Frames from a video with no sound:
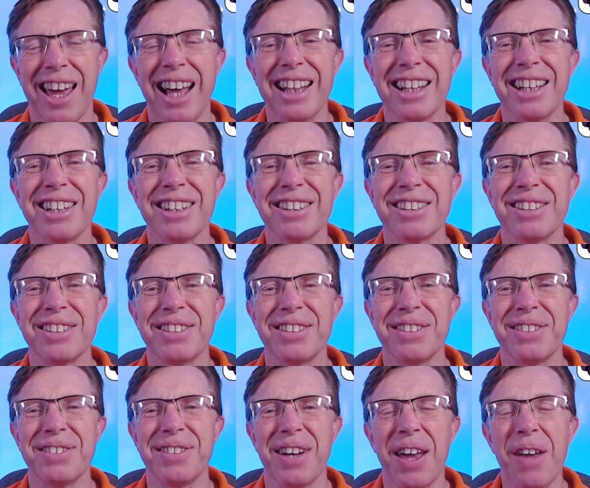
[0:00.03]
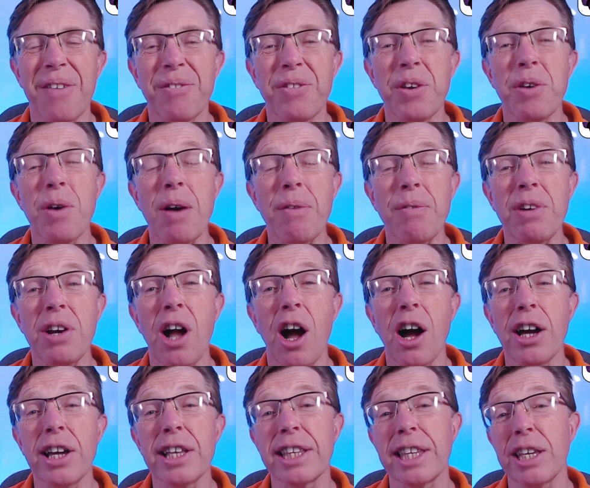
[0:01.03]
Hello, if you have an
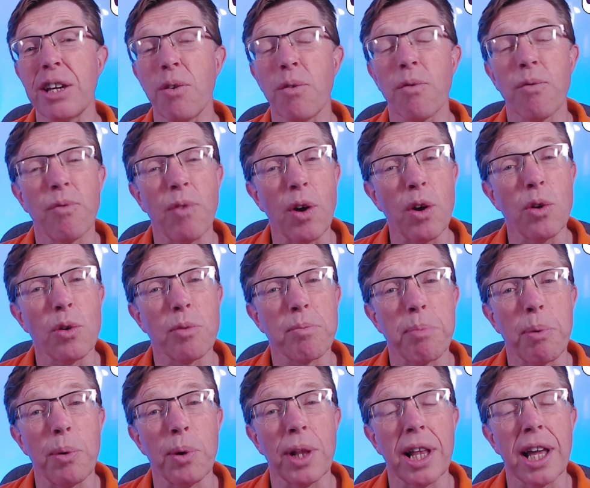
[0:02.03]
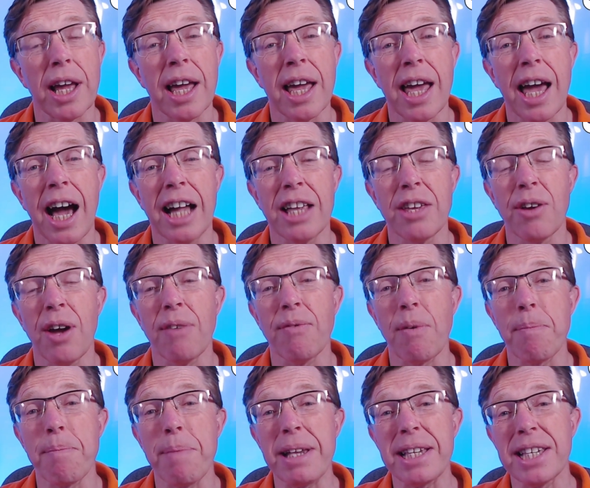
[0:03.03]
Ideal Vogue boiler and you have
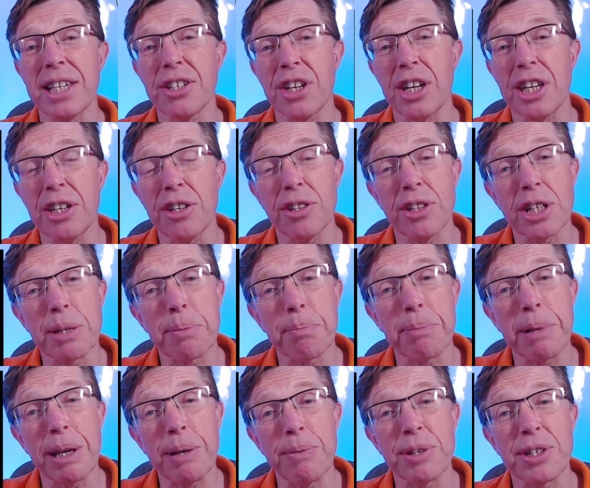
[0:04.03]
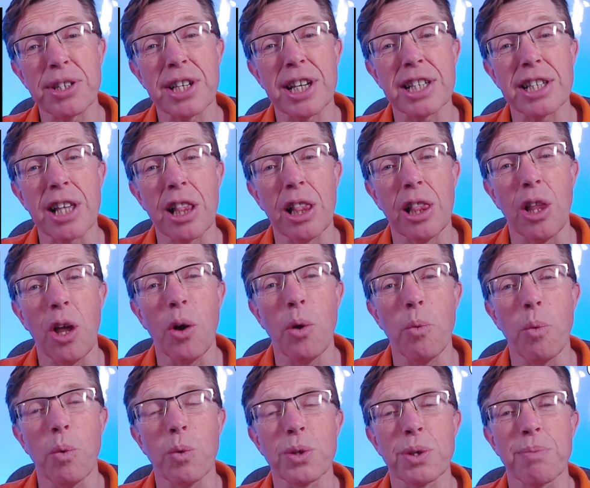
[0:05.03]
a message in your display which says low
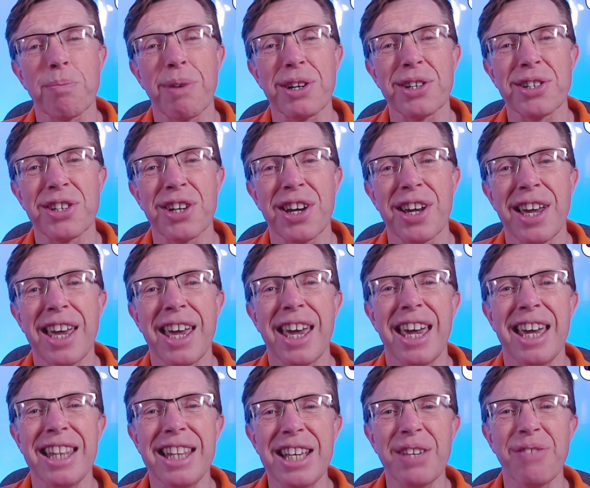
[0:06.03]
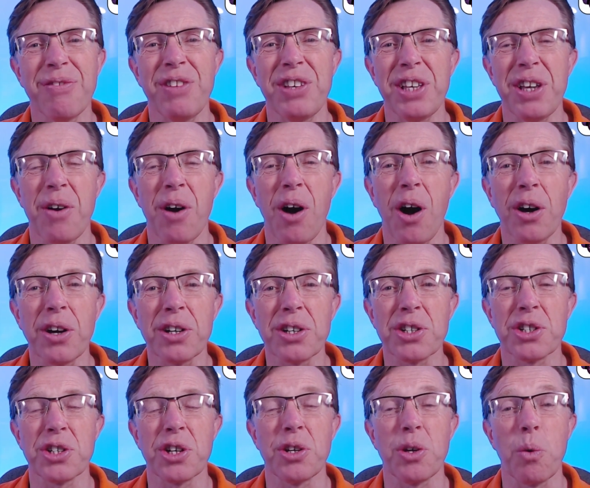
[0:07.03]
water pressure, in this video I'm going
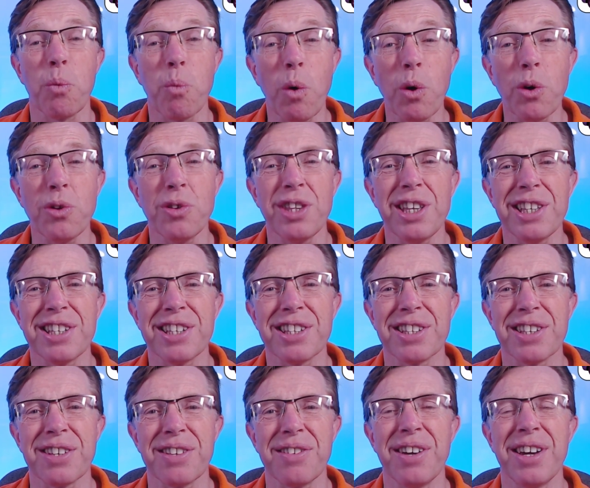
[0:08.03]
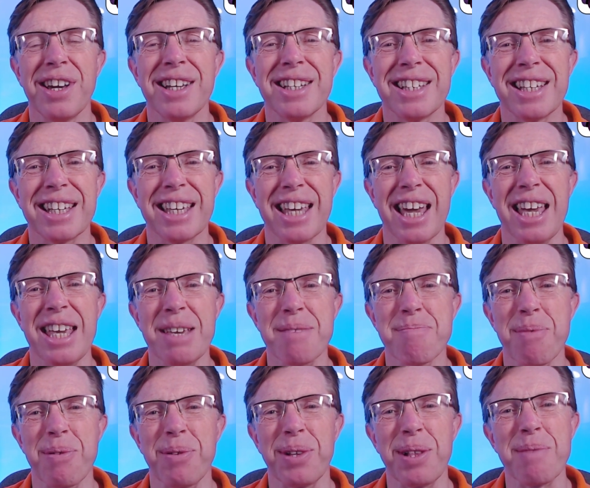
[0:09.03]
to show you what you need to do to get your
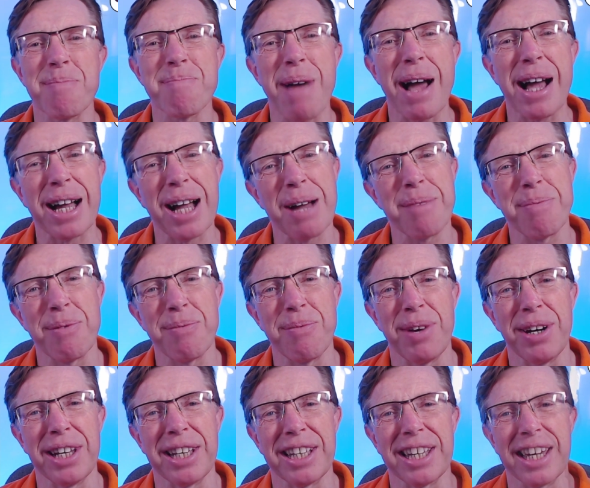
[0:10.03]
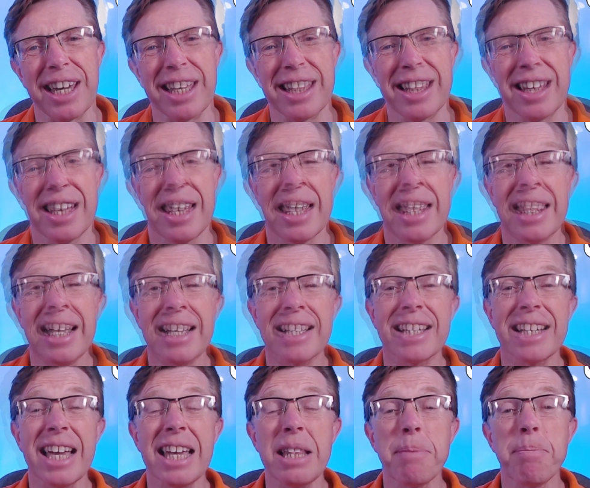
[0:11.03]
boiler back up and running again. Now,
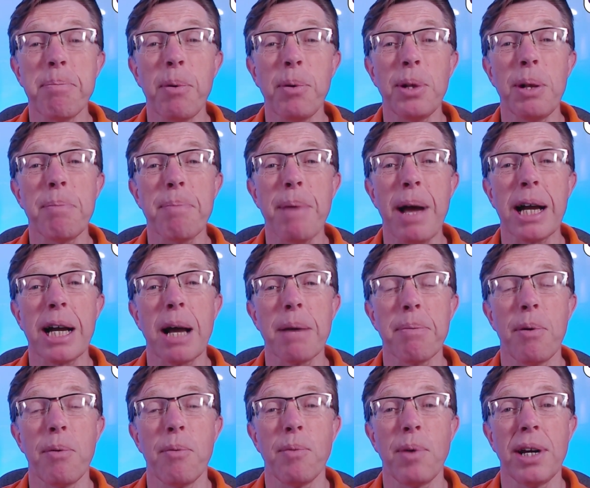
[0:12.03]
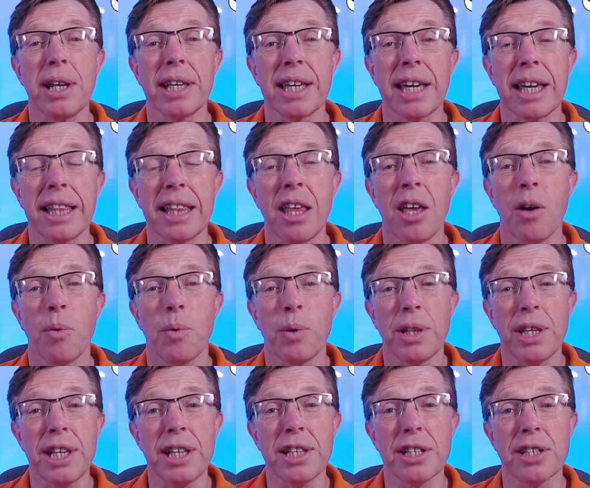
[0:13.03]
to get the boiler back up and running again, we
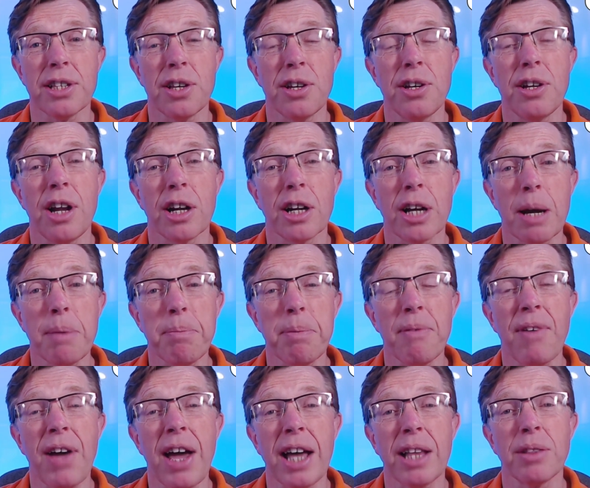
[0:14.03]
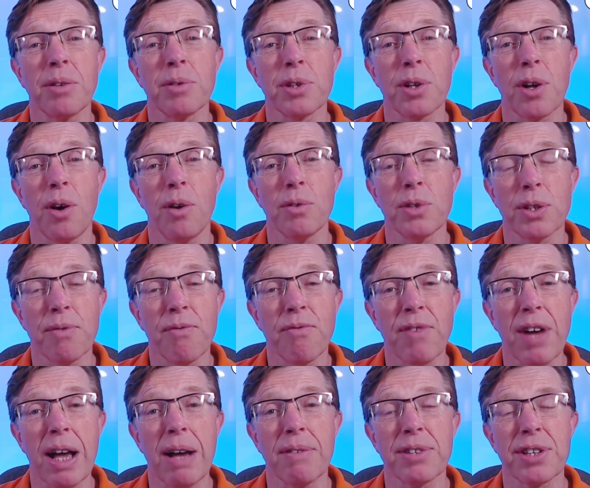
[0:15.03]
need to turn a couple of handles on some
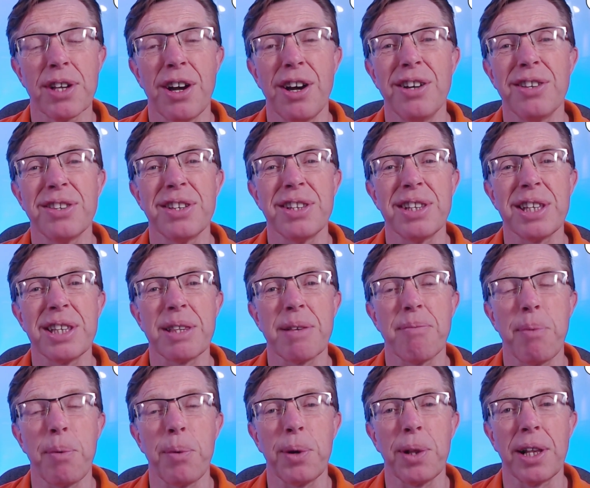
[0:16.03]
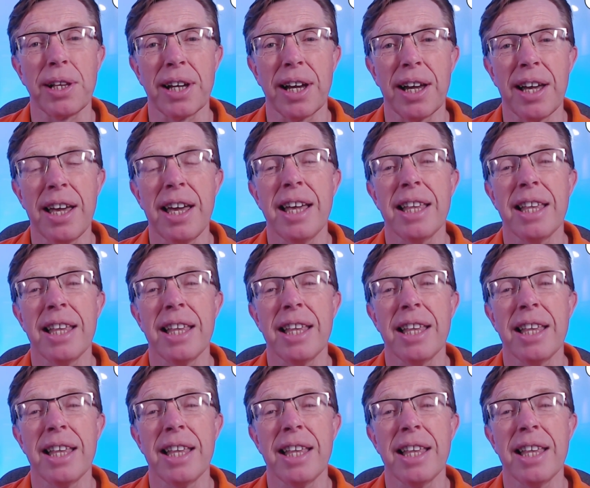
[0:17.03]
valves underneath the boiler.